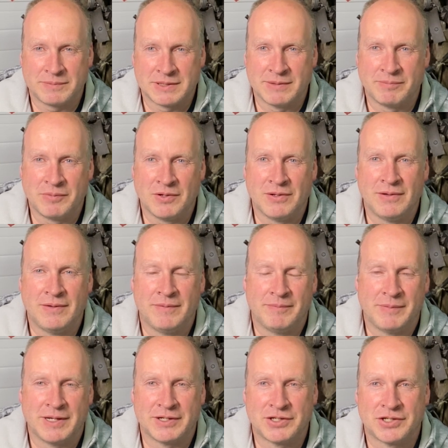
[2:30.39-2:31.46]
simple,
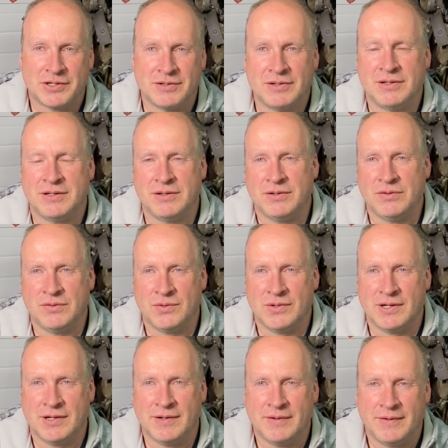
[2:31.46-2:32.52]
make sure
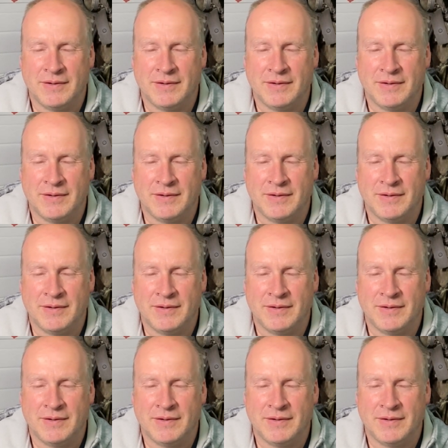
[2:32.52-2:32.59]
you